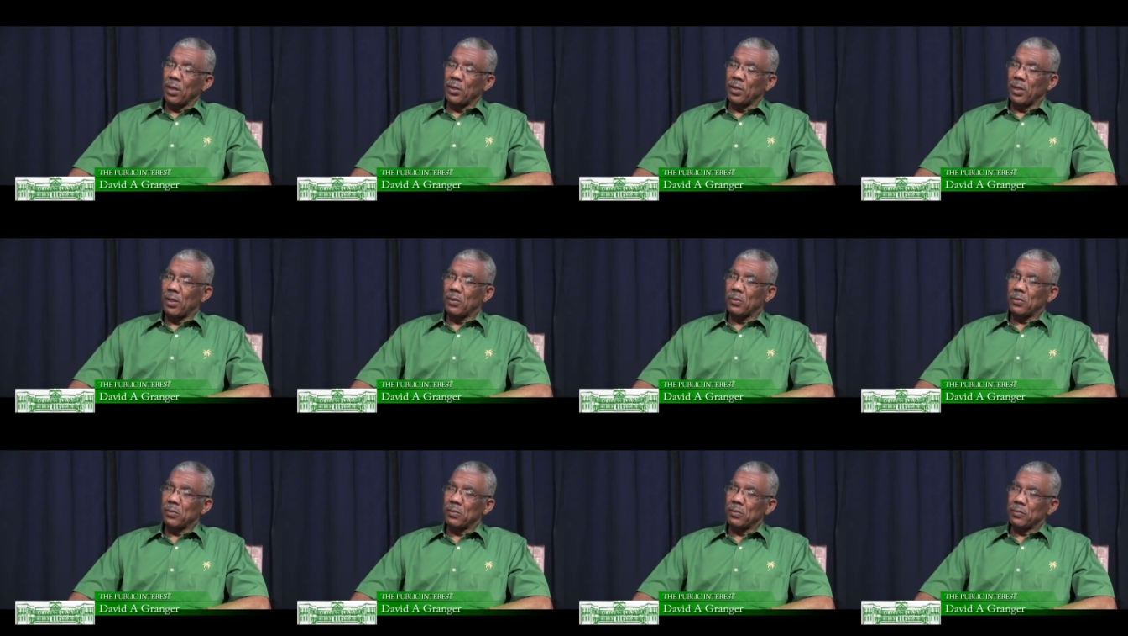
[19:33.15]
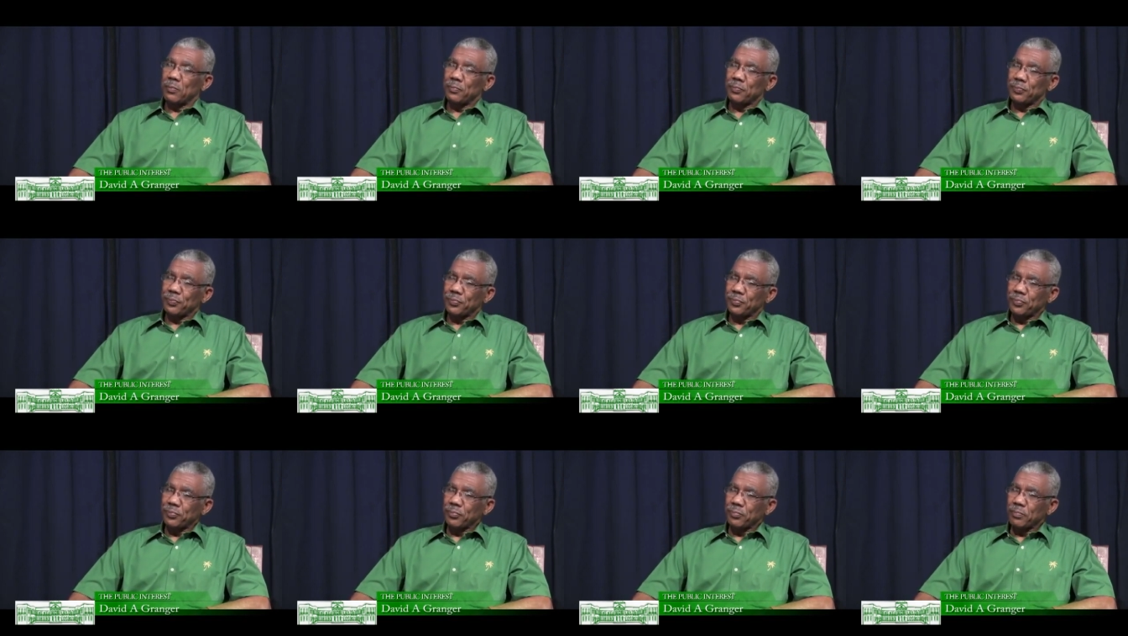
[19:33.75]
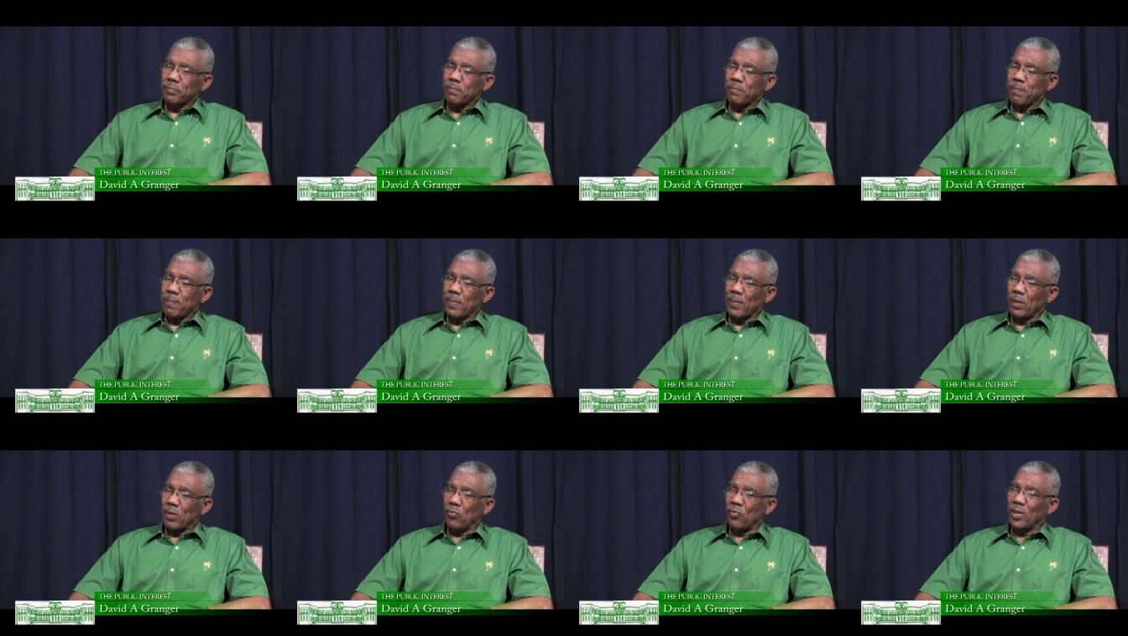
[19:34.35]
No,
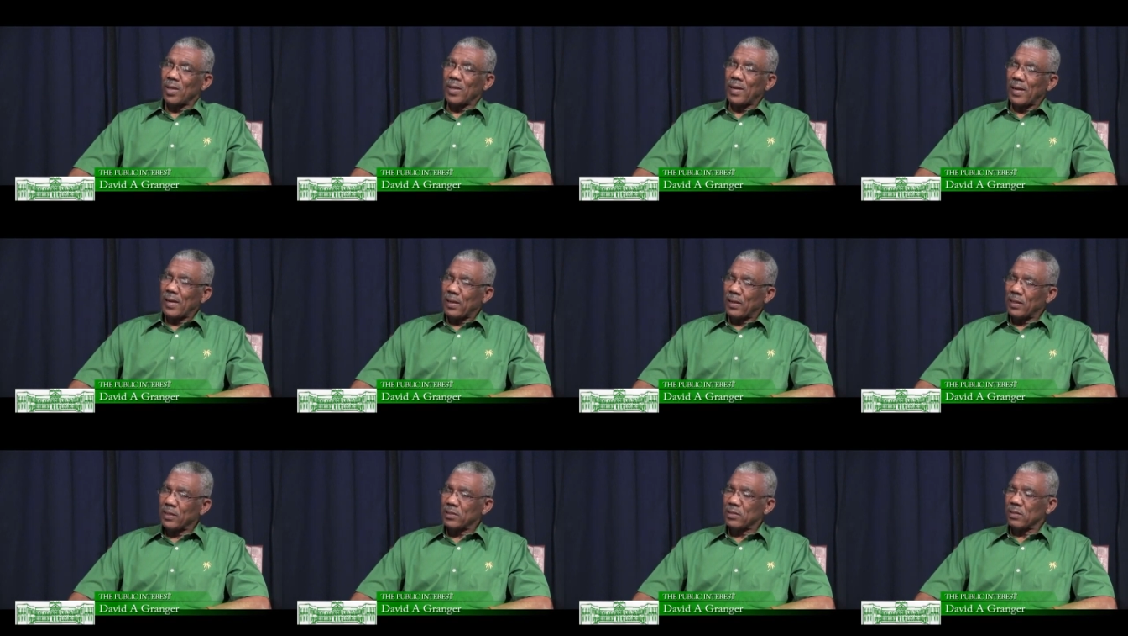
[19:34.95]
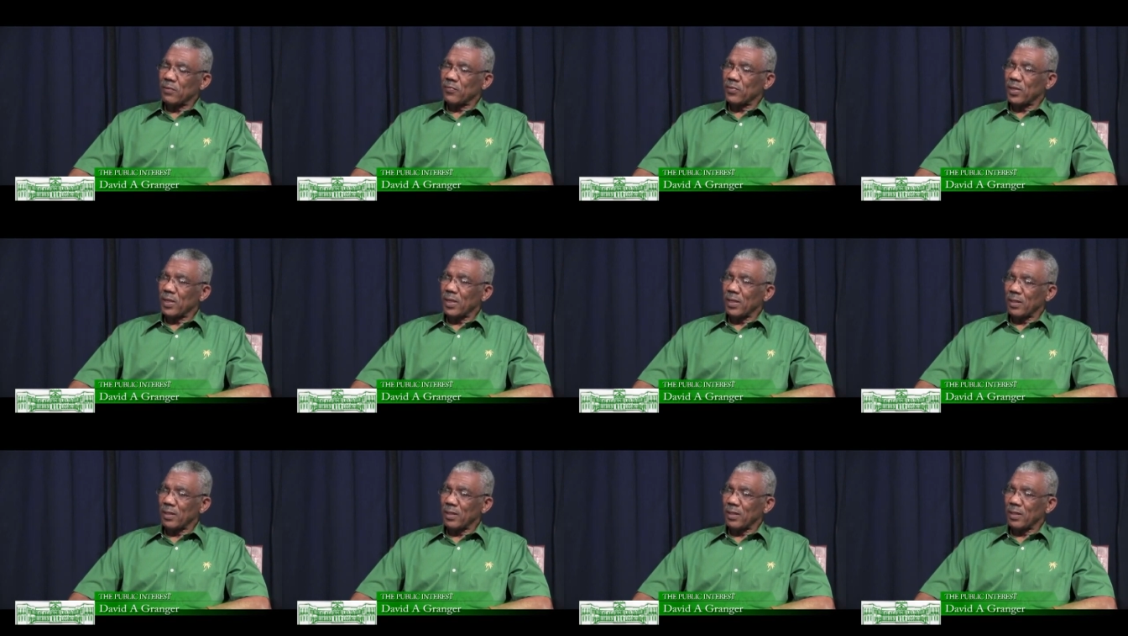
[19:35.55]
regardless of the